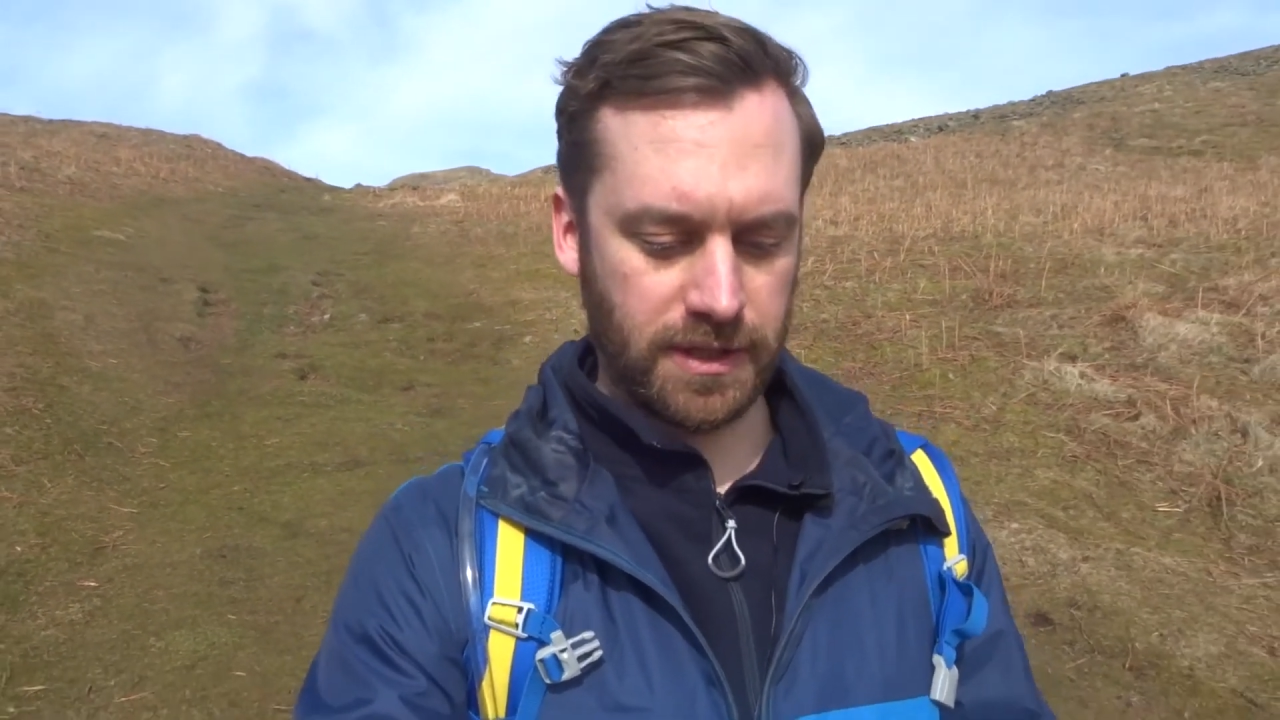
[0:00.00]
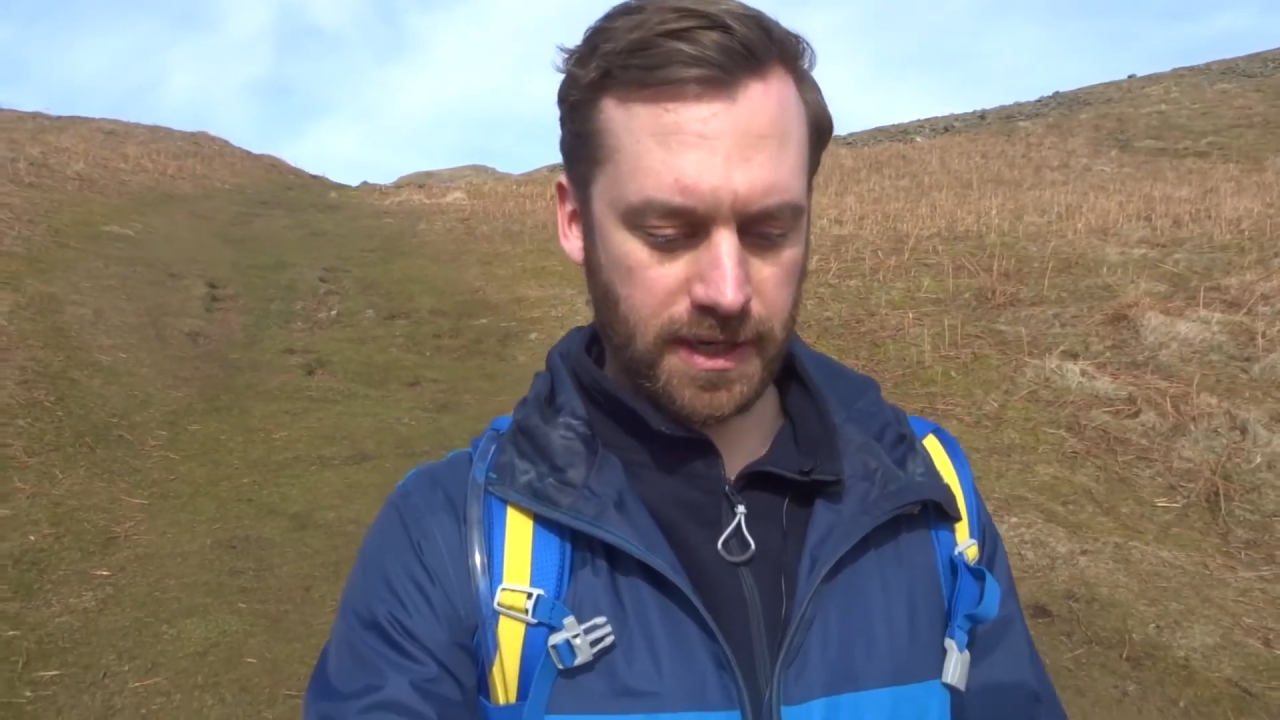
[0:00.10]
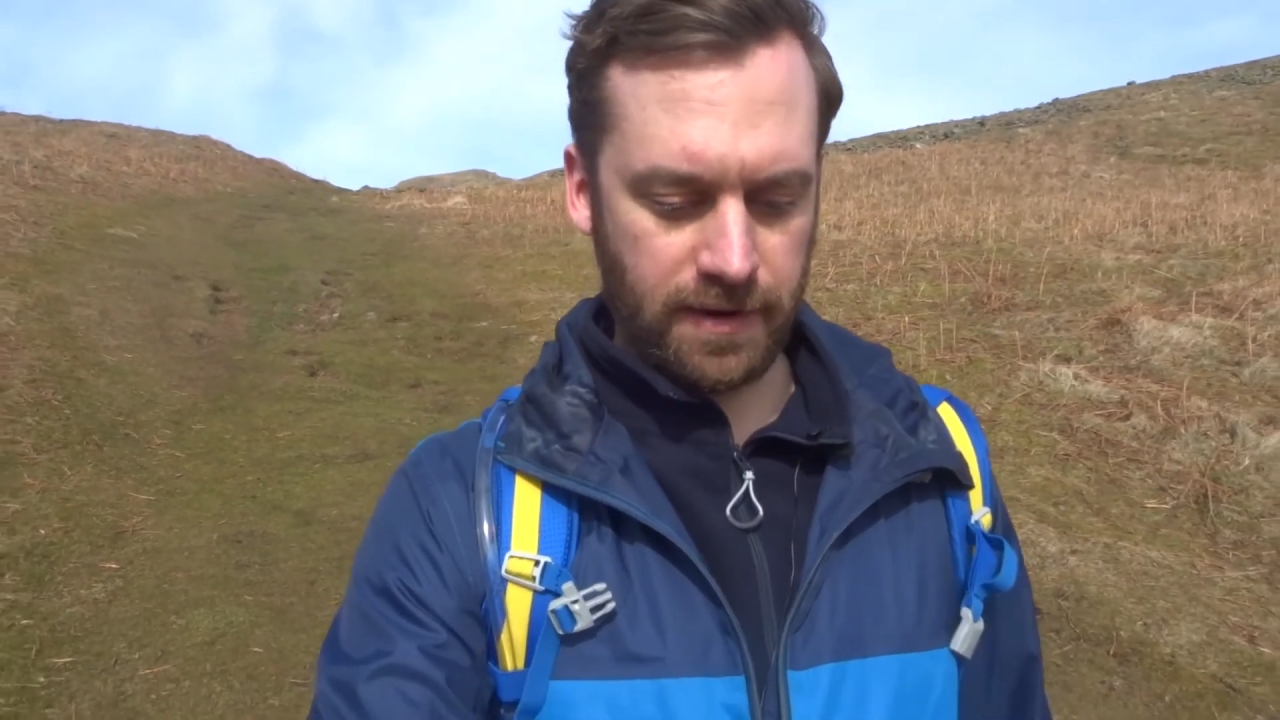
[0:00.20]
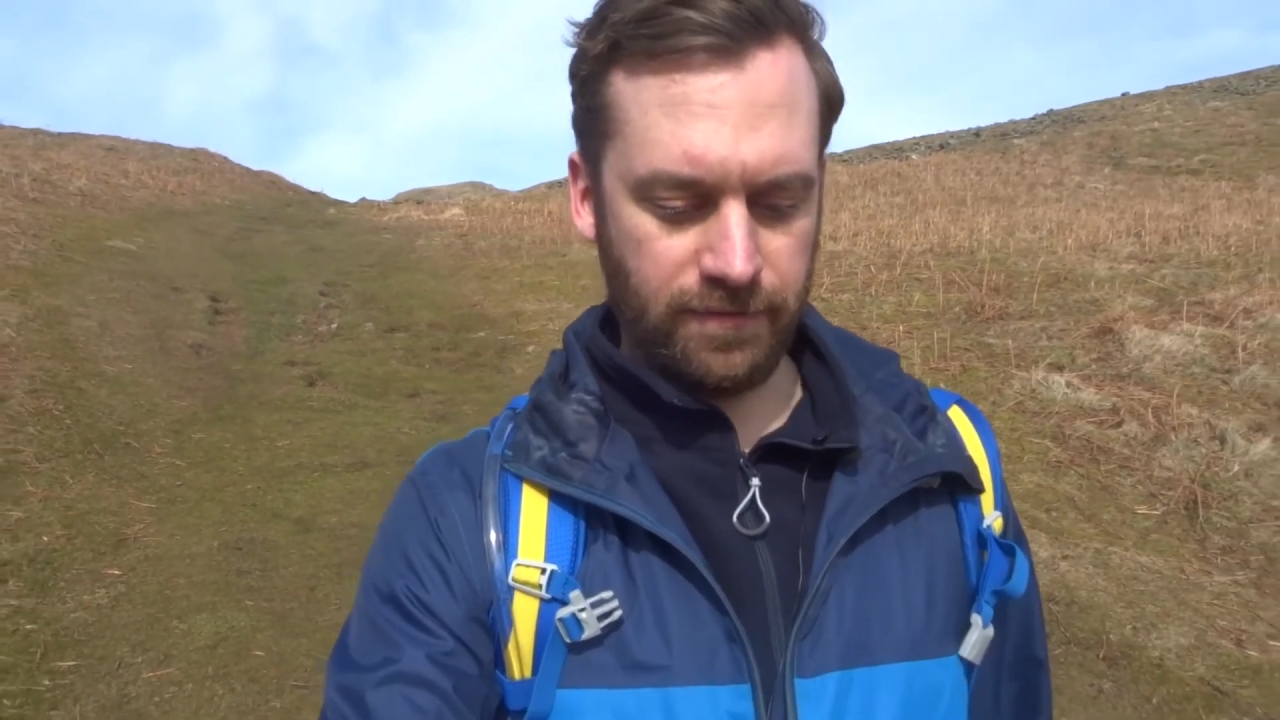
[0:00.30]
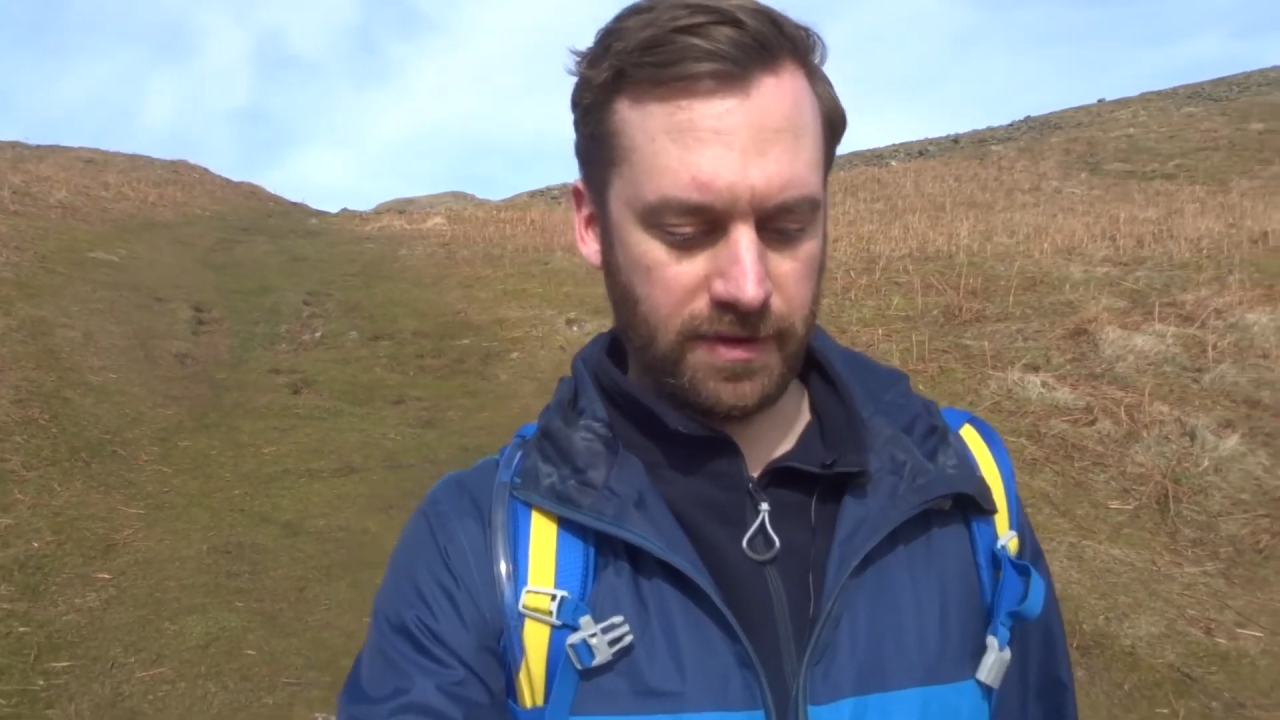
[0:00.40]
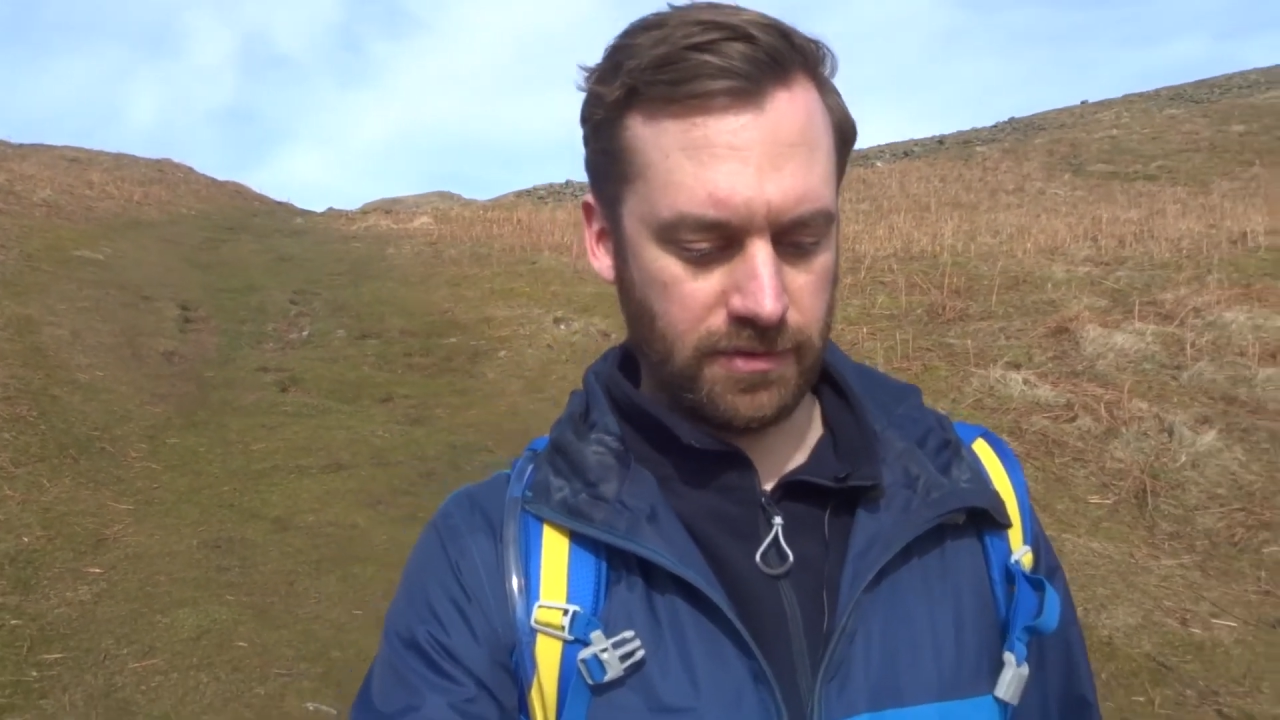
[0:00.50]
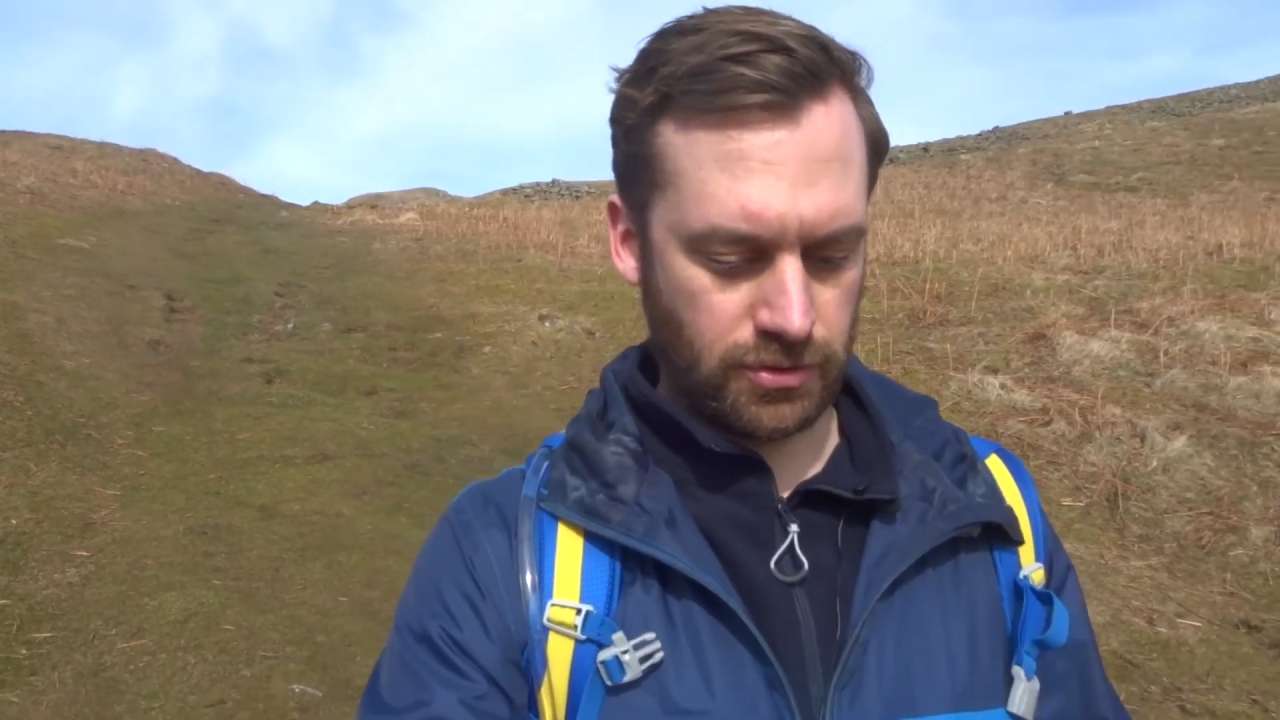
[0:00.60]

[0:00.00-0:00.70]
again very